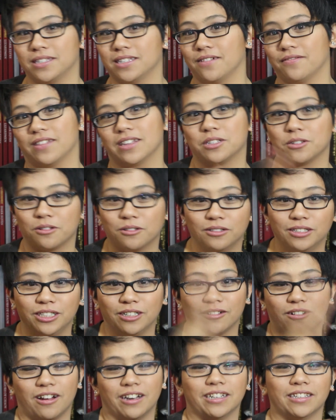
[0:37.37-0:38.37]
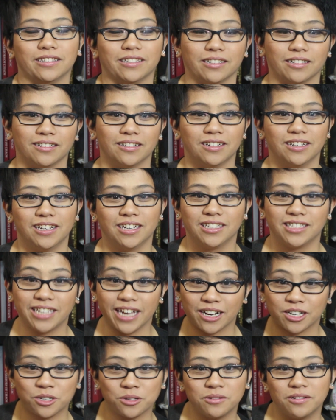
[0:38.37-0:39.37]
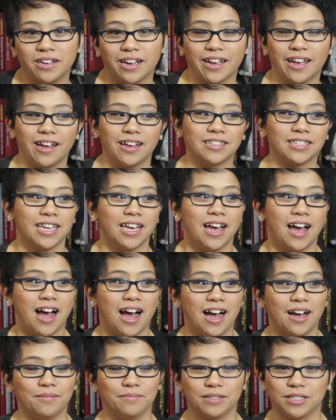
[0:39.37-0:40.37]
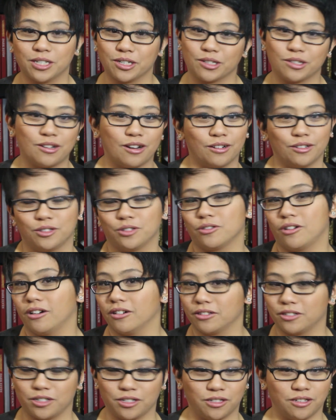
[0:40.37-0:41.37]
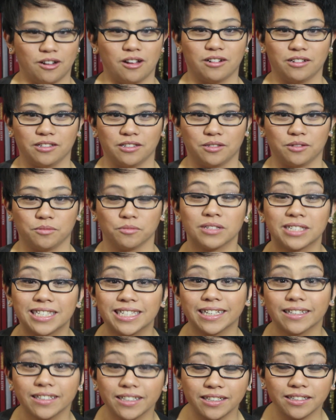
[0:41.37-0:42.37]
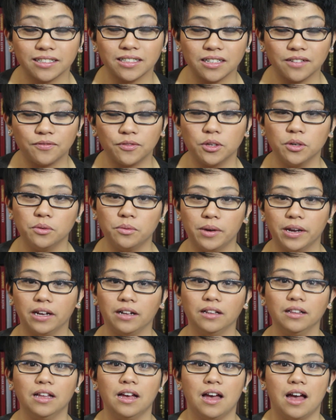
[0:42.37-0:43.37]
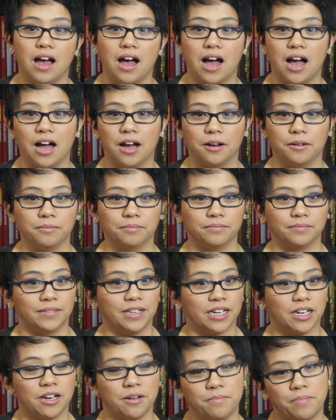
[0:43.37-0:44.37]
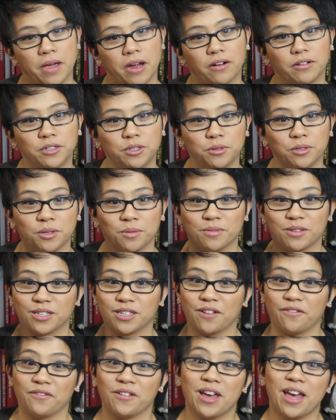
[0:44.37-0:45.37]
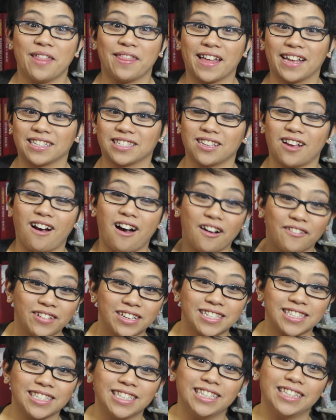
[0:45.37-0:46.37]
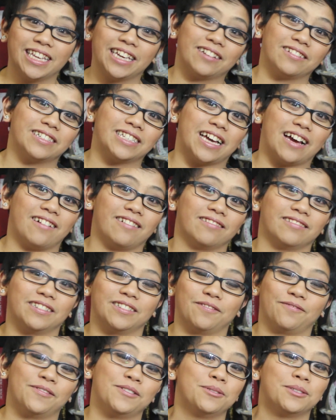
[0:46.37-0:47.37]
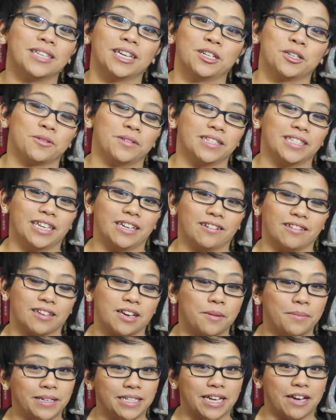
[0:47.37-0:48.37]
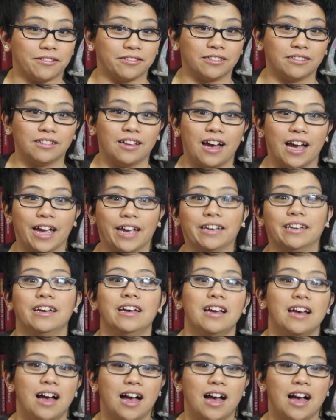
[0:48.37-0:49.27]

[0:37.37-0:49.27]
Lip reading: the stuff that's earlier on in the tech tree, I guess, it's just not as strong. It's just not as resilient, if you will, compared to some of the stuff that's obviously later down, a few centuries later, coming down the line.